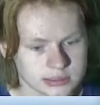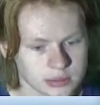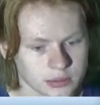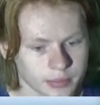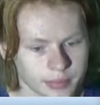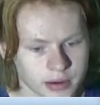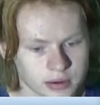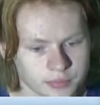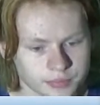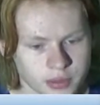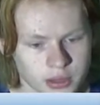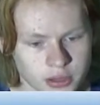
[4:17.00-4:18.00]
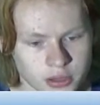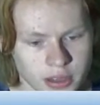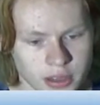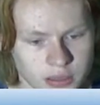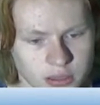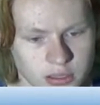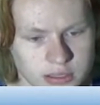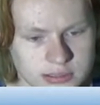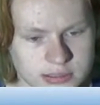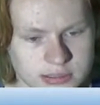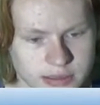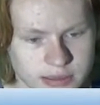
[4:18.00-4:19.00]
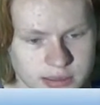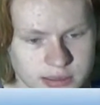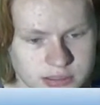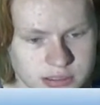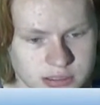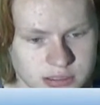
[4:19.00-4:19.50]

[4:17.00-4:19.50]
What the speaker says: a little bit better. You can clearly see this.